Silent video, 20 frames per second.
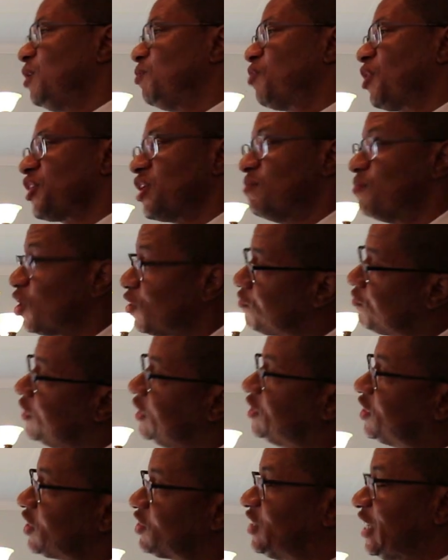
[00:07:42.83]
Brother
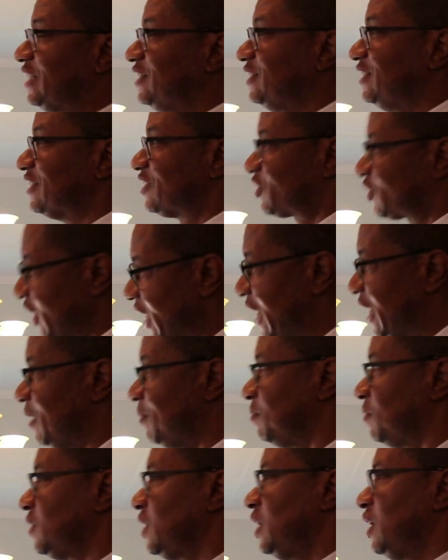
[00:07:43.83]
Murphy just didn't
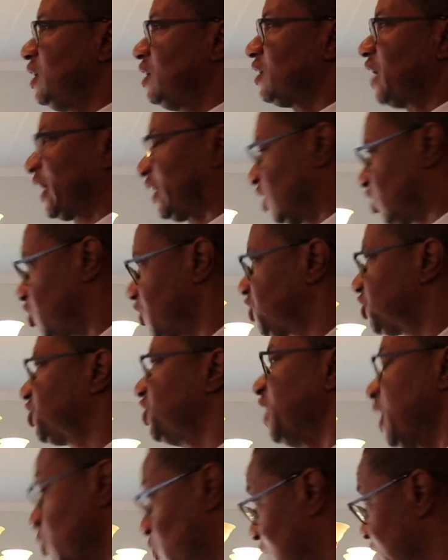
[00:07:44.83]
seem like a
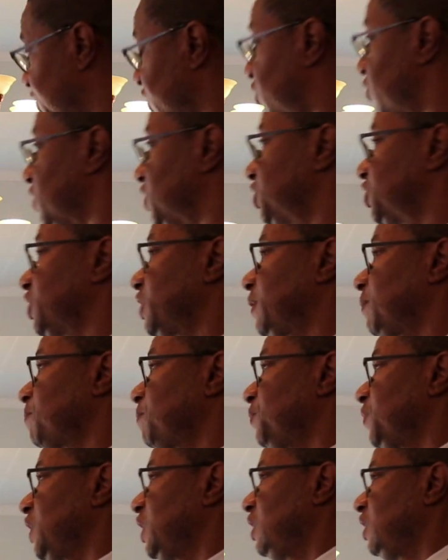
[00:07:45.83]
Christian. He was a Christian.
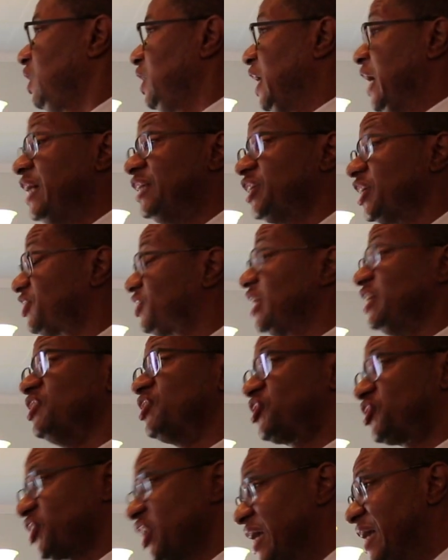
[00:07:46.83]
Amen. He just didn't
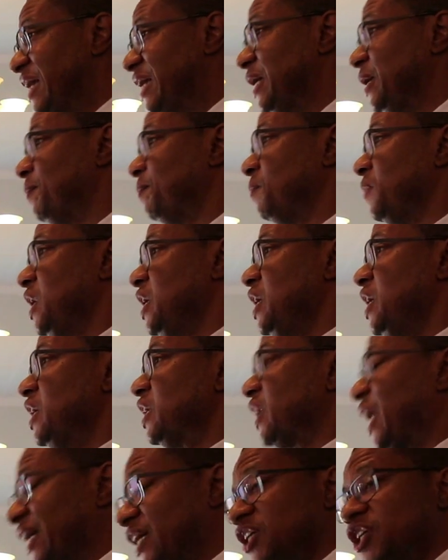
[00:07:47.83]
seem
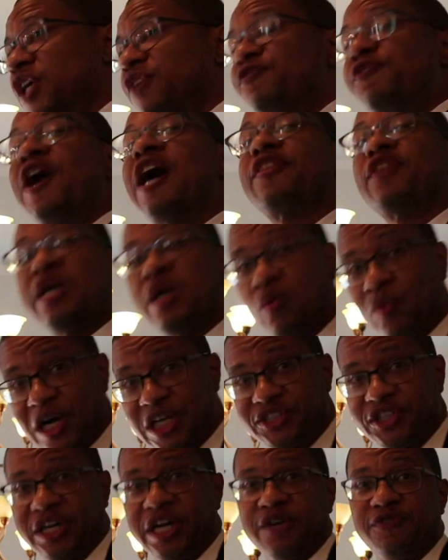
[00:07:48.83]
like a good father. He
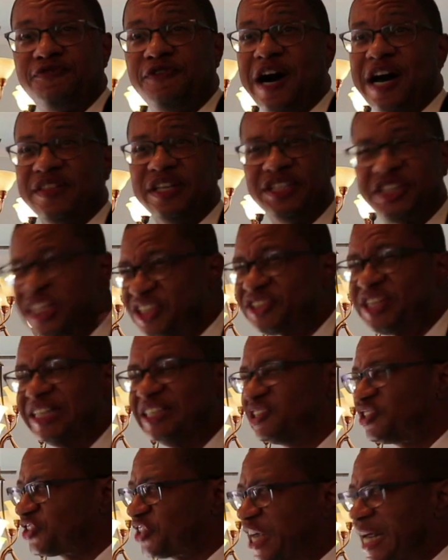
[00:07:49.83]
was a good father. Just
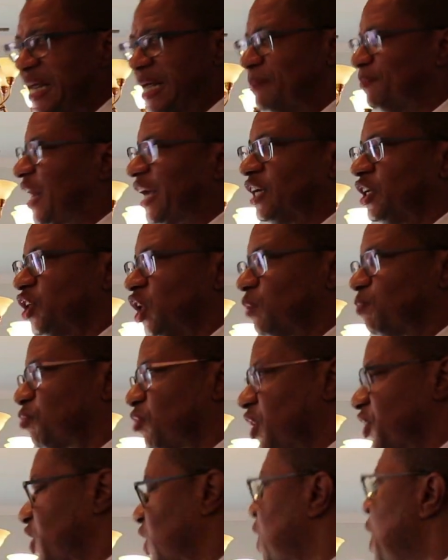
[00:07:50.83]
didn't seem like a good
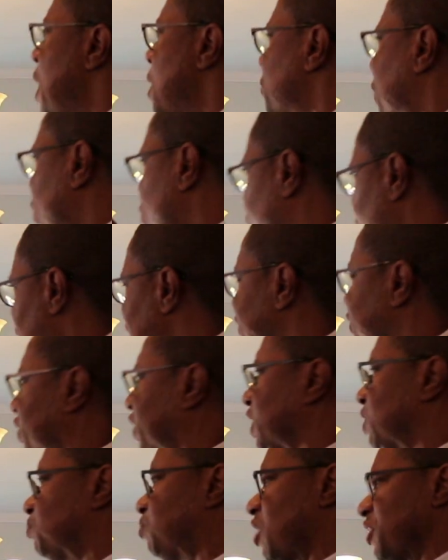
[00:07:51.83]
brother, but was a
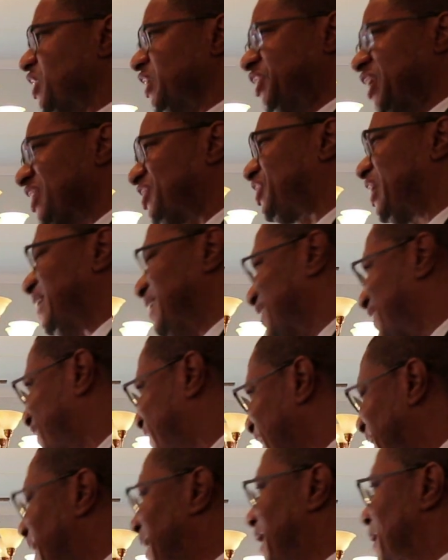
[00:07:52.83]
good brother. Just didn't
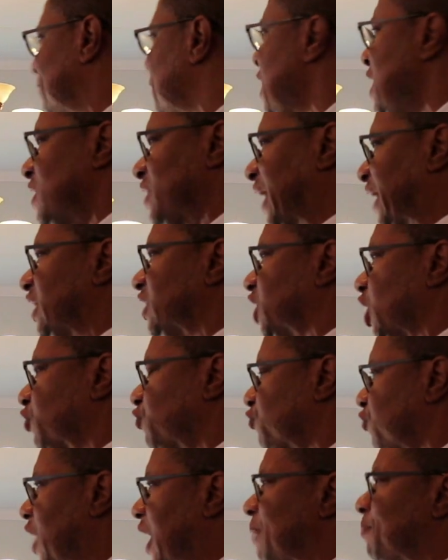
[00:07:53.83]
seem like a
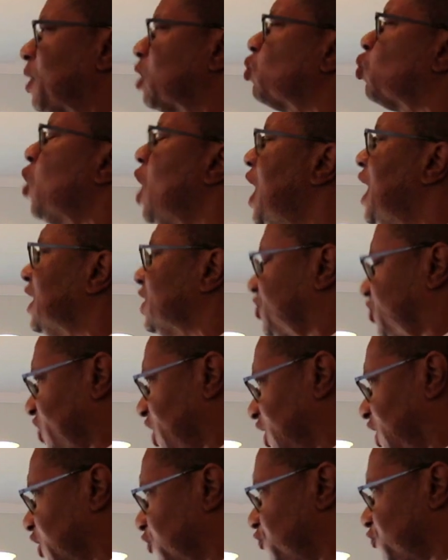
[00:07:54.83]
good friend, but was
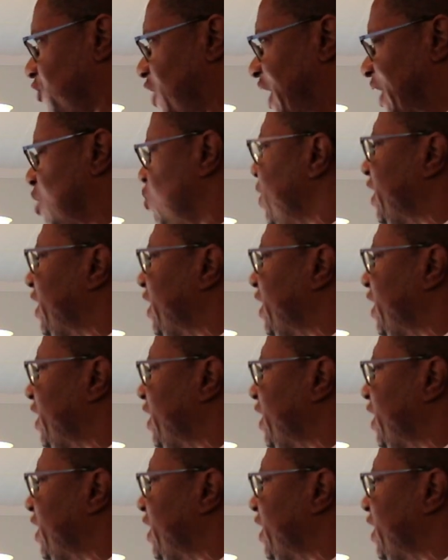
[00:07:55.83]
a good friend.